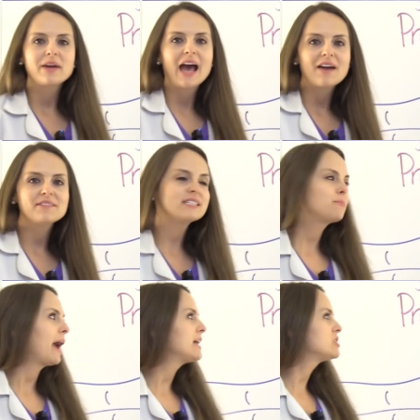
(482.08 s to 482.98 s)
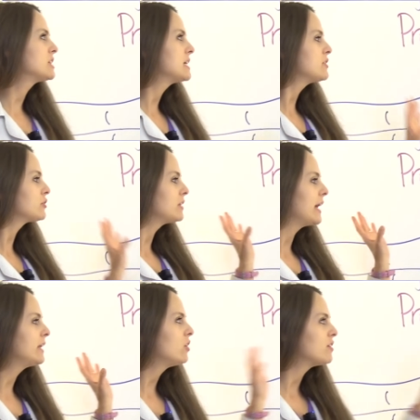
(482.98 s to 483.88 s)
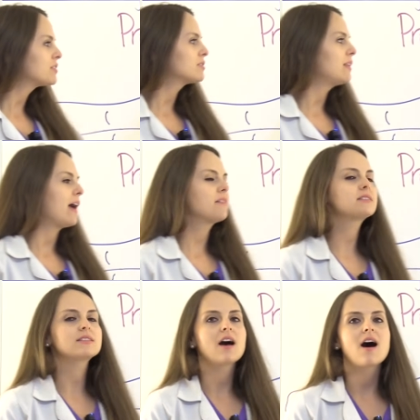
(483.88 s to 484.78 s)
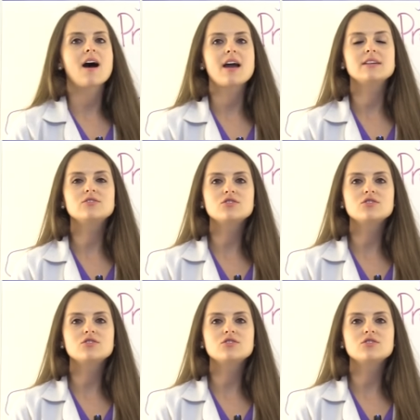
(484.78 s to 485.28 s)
we have this patient, they're laying on their left side,